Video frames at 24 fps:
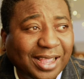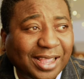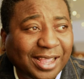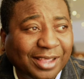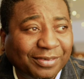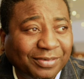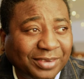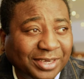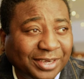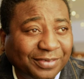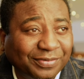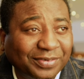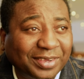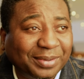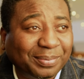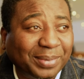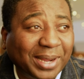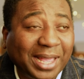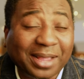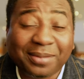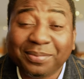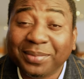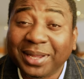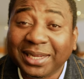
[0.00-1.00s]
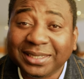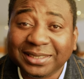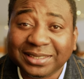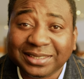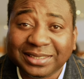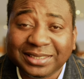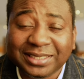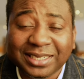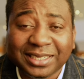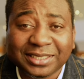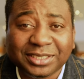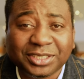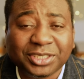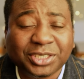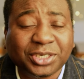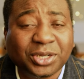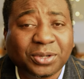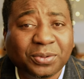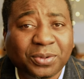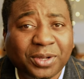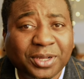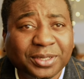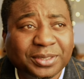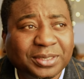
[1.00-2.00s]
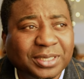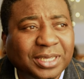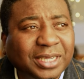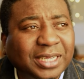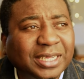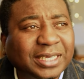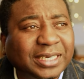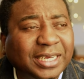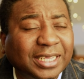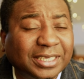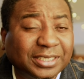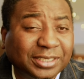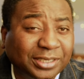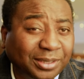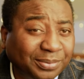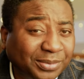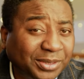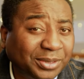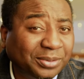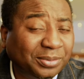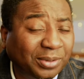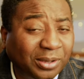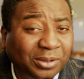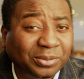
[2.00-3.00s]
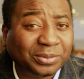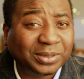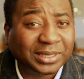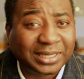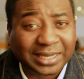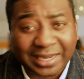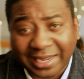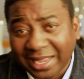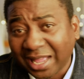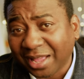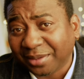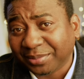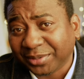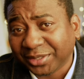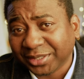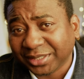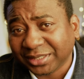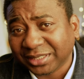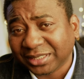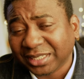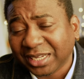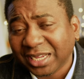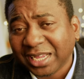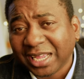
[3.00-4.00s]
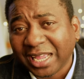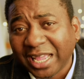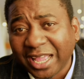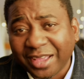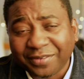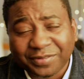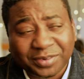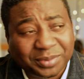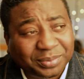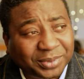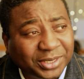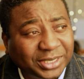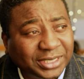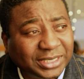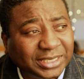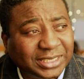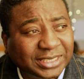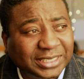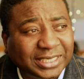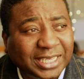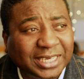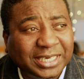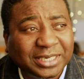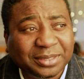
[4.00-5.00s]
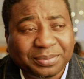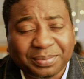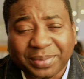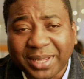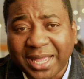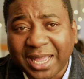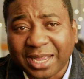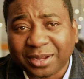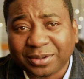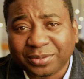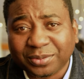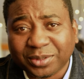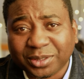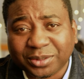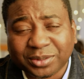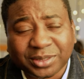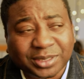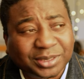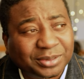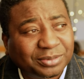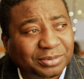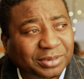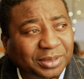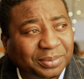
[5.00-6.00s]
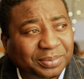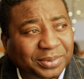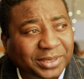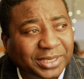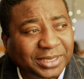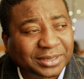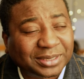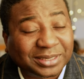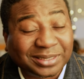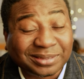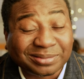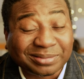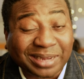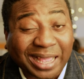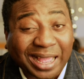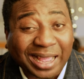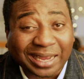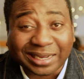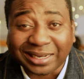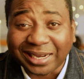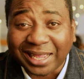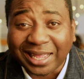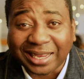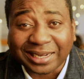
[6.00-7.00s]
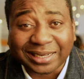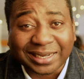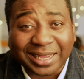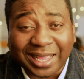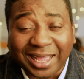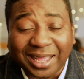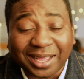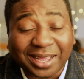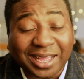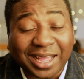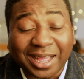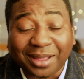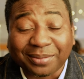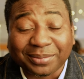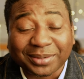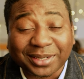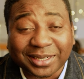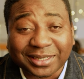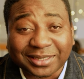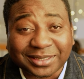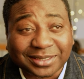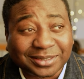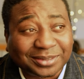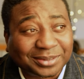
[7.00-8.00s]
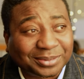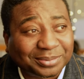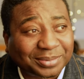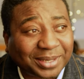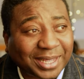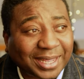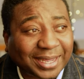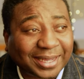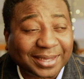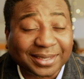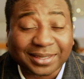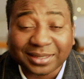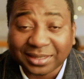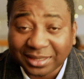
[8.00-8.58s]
Even if Blackmagic says, you know what, there's something wrong with the cameras, everybody send it back, we will replace it. Nah, I'm not doing back.